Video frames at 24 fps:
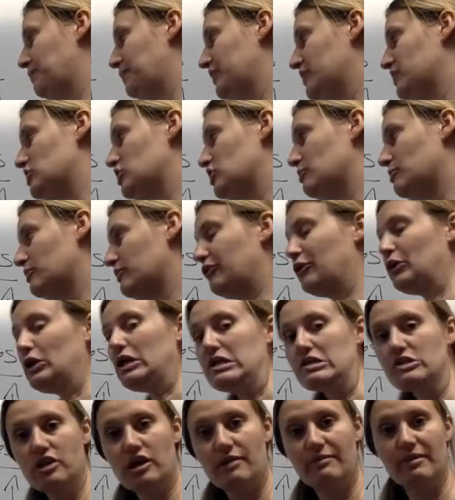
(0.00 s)
So before I
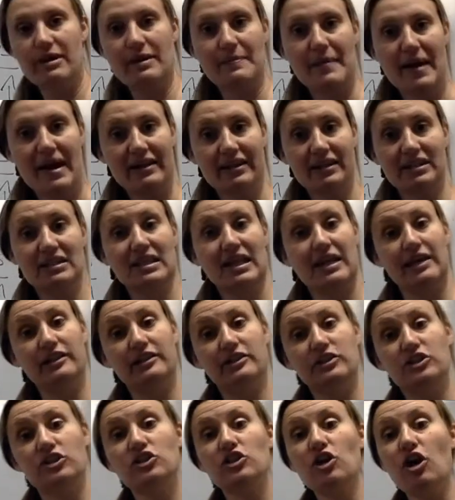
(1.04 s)
draw my balance scale and
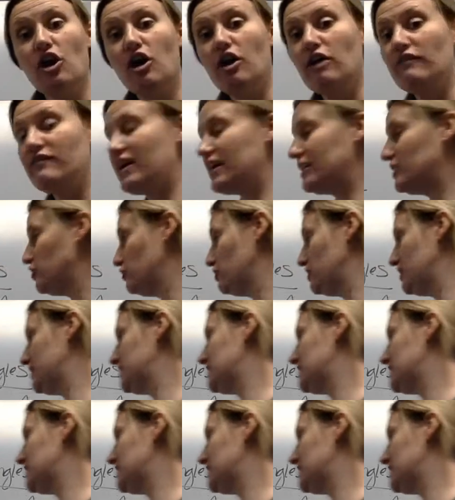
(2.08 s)
solve, I do need